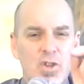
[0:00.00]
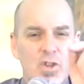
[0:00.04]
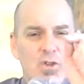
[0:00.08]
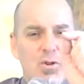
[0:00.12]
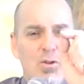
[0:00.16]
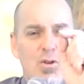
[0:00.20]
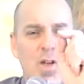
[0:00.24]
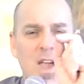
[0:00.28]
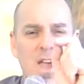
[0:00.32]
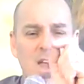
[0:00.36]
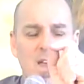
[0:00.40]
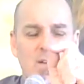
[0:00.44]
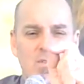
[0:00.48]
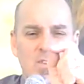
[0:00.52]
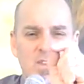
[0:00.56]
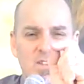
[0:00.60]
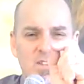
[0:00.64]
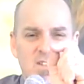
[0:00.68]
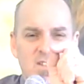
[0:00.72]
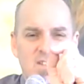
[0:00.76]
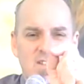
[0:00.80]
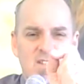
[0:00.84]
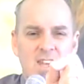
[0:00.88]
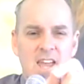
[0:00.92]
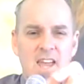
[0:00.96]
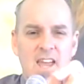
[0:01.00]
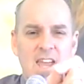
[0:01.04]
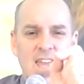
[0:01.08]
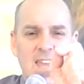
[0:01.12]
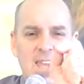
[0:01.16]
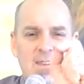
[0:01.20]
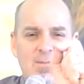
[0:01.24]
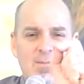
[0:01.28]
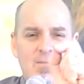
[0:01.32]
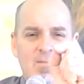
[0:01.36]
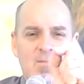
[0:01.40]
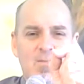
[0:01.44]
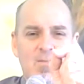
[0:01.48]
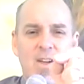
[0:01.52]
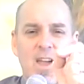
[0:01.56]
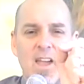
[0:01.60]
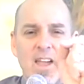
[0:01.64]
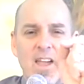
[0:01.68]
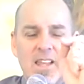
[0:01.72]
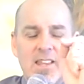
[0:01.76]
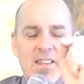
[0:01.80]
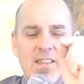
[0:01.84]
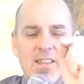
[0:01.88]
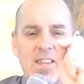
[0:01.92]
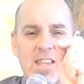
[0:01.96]
You have the same
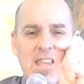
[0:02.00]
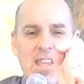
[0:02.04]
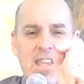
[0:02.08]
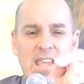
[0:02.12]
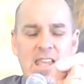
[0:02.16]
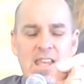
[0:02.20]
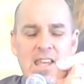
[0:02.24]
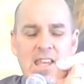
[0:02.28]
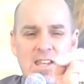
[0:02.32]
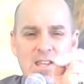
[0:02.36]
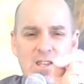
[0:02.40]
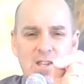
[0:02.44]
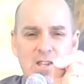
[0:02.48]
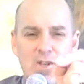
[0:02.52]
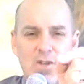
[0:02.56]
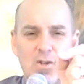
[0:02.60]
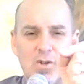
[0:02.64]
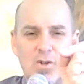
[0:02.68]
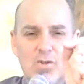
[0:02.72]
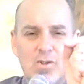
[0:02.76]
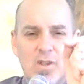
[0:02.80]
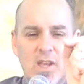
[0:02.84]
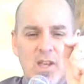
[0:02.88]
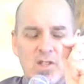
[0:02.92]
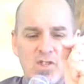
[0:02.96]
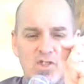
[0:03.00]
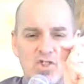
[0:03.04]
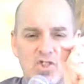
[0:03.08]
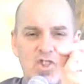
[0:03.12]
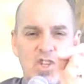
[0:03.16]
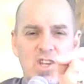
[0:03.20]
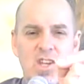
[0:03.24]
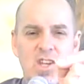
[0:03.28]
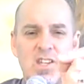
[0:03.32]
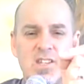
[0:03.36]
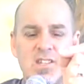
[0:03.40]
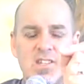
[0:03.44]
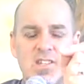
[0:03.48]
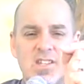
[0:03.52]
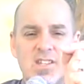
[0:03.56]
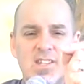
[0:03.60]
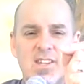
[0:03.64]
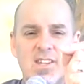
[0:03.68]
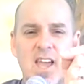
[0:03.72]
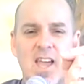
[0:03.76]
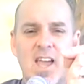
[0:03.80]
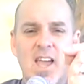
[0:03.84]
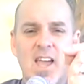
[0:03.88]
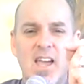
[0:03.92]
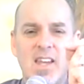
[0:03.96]
faith in you that
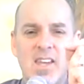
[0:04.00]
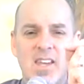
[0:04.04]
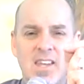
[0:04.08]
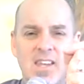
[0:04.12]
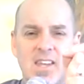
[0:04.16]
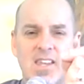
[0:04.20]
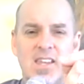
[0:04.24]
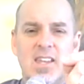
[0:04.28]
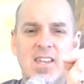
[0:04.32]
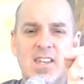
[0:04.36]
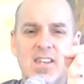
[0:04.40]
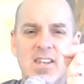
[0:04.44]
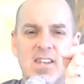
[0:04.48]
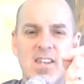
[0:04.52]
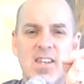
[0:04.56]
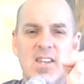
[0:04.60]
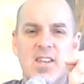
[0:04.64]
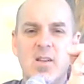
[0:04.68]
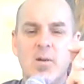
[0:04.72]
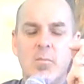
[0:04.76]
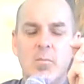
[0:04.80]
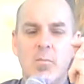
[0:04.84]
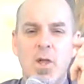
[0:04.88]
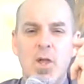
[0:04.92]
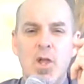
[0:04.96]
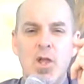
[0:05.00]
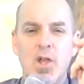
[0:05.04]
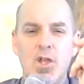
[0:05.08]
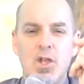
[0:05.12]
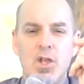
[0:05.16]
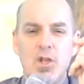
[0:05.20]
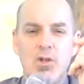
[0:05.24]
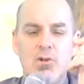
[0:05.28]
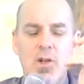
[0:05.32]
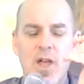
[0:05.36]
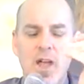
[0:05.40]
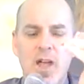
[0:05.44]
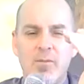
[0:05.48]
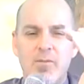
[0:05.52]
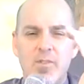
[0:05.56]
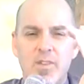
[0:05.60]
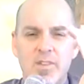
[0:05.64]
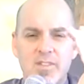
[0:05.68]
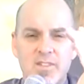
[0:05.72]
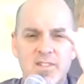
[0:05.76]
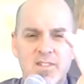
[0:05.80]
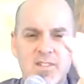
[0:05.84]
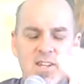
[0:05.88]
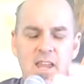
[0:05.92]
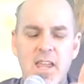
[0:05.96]
Jesus had in him. You
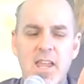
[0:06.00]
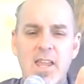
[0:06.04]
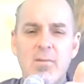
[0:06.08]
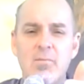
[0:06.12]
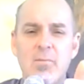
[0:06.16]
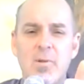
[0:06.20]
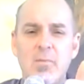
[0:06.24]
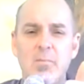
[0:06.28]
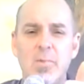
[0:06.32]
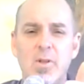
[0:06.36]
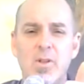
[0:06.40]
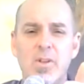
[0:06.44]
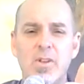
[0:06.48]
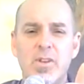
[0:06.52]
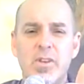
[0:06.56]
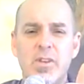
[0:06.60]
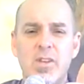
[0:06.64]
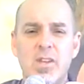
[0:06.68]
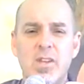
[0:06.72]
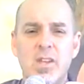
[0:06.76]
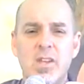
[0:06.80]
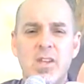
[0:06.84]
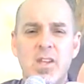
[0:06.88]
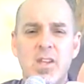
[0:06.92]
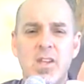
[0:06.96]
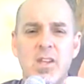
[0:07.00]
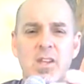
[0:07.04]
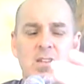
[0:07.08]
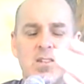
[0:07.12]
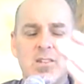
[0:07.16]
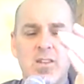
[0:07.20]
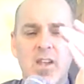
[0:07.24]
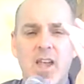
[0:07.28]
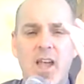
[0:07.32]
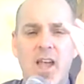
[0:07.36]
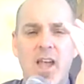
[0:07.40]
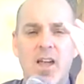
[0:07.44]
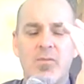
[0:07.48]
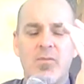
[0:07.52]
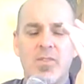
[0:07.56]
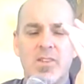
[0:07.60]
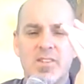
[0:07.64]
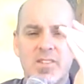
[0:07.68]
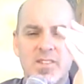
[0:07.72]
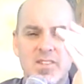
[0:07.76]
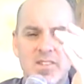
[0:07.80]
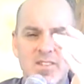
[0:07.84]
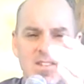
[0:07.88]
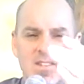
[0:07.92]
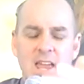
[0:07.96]
have the same ability to
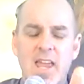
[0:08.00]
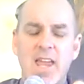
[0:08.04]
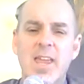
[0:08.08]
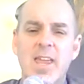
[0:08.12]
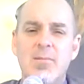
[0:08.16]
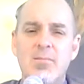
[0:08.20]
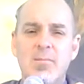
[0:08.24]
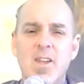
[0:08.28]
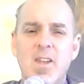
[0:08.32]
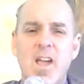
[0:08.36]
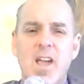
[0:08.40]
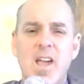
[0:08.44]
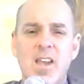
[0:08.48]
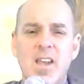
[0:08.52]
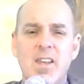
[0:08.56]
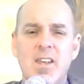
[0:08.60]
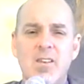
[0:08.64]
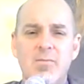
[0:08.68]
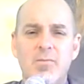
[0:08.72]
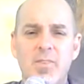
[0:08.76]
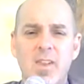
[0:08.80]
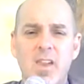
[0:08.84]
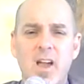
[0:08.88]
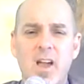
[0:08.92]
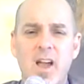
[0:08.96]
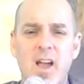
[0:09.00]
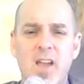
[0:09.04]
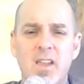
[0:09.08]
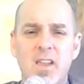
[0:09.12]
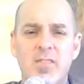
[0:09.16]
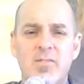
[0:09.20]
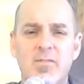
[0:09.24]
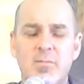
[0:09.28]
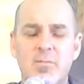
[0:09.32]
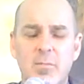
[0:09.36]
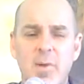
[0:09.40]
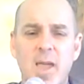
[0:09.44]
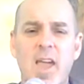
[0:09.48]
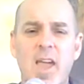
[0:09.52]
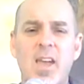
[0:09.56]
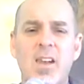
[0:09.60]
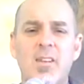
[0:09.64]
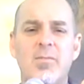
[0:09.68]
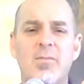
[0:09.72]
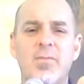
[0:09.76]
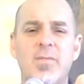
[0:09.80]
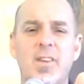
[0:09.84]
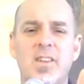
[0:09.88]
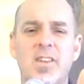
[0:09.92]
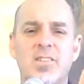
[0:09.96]
have the same kind of life
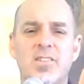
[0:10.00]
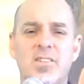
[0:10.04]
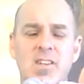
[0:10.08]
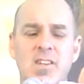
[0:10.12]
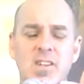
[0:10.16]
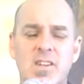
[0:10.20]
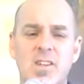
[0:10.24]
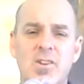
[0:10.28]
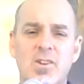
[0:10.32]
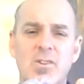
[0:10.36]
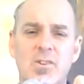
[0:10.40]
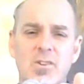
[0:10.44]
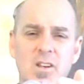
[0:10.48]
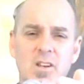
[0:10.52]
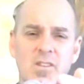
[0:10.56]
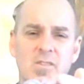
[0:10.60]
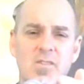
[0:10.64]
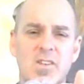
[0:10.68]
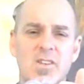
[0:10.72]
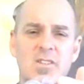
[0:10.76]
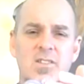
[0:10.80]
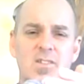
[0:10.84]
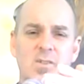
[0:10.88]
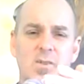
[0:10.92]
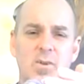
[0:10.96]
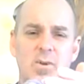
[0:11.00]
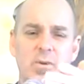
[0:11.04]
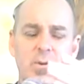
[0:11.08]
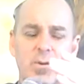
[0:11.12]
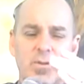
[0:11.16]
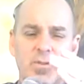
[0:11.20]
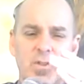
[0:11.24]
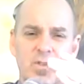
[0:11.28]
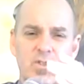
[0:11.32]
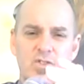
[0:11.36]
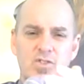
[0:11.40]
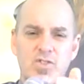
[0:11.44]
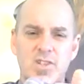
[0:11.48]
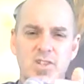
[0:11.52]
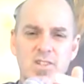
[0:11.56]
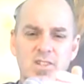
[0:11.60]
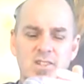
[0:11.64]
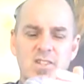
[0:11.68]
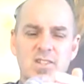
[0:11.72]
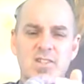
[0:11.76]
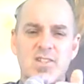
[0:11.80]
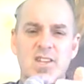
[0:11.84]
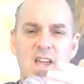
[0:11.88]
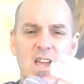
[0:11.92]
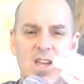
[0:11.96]
manifesting here in this earth that
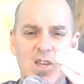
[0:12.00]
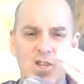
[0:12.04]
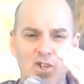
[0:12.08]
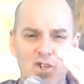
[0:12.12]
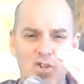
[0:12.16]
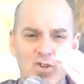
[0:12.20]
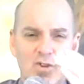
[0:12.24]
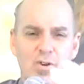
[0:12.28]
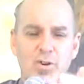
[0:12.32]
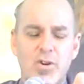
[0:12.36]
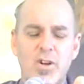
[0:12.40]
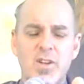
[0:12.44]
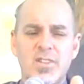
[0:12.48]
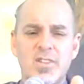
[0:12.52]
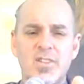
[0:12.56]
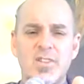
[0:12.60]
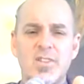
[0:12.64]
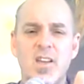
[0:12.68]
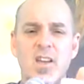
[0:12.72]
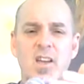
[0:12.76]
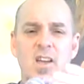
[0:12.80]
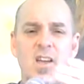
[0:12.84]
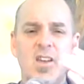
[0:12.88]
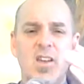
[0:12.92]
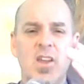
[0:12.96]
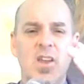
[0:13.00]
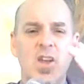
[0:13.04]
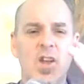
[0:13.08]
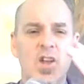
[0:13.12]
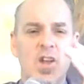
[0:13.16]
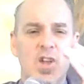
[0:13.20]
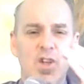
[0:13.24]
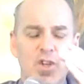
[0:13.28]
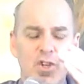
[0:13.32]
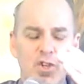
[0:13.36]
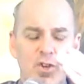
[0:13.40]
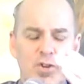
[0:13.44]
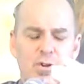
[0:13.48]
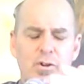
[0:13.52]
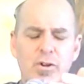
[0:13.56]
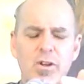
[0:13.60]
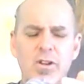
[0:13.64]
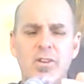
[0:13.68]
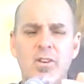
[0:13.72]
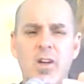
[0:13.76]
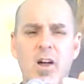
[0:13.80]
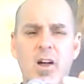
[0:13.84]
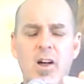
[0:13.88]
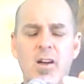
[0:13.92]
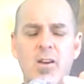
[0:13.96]
Jesus had. You're a son,
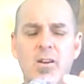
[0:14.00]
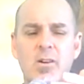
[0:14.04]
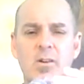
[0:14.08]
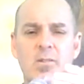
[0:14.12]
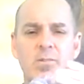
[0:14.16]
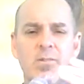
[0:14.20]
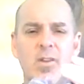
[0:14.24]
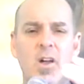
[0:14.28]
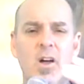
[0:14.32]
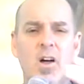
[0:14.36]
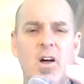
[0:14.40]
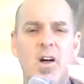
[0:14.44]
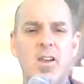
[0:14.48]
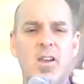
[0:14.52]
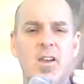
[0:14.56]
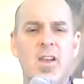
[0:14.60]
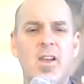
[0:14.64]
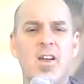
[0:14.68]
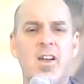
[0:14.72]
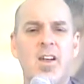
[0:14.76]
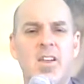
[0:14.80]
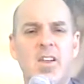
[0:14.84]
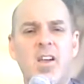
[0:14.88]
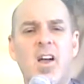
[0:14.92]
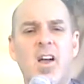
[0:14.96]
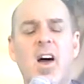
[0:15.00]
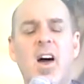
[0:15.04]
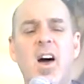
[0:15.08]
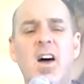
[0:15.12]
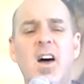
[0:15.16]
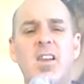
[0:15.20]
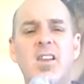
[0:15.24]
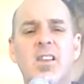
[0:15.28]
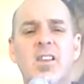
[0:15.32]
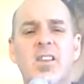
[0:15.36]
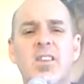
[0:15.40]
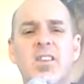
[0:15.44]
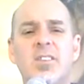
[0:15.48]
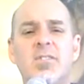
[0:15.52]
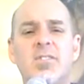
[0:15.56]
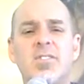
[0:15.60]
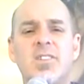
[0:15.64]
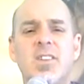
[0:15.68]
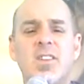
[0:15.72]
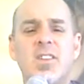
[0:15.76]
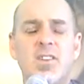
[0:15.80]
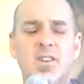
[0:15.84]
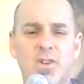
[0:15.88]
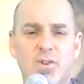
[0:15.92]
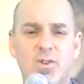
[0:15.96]
you're a daughter of God. God
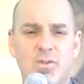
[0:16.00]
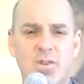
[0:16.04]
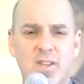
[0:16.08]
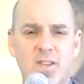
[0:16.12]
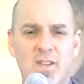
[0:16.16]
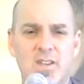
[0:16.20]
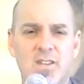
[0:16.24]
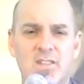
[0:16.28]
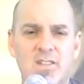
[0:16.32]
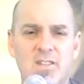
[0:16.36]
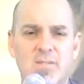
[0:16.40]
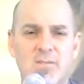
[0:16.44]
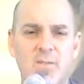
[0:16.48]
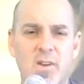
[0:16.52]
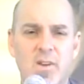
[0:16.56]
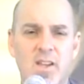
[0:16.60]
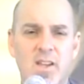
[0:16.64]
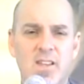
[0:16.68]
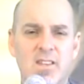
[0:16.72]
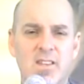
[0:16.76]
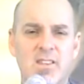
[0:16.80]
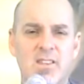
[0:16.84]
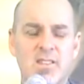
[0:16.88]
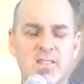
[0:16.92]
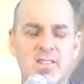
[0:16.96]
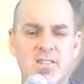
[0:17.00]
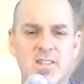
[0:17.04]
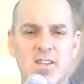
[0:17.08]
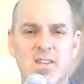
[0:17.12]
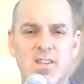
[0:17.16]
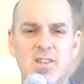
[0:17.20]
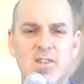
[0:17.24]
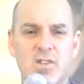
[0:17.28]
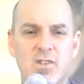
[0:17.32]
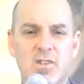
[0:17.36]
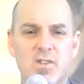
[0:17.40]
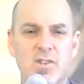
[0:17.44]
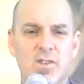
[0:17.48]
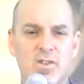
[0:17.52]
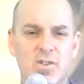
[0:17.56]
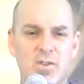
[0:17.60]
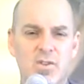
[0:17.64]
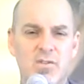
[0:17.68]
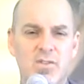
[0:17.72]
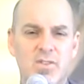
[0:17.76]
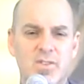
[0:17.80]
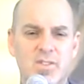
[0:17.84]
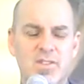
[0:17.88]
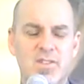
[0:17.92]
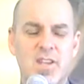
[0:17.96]
lives in you, his faith is in you to
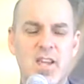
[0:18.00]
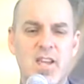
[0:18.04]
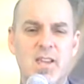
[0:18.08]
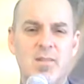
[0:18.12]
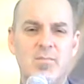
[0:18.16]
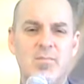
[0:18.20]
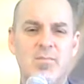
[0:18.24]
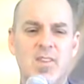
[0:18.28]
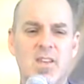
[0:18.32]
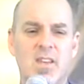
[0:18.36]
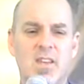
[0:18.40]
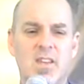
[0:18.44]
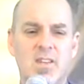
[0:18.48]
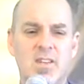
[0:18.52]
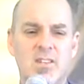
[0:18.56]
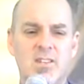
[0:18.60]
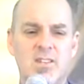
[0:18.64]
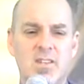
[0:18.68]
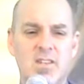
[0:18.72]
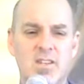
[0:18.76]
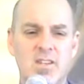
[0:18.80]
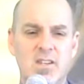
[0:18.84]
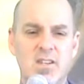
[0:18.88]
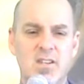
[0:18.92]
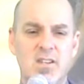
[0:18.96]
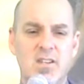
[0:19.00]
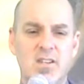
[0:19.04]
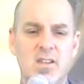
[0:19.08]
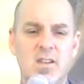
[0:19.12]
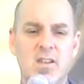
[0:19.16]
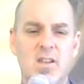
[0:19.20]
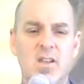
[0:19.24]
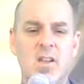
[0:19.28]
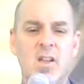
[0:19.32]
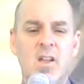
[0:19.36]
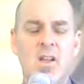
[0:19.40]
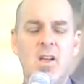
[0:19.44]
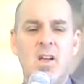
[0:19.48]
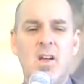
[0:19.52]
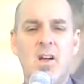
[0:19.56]
do the same things that he did.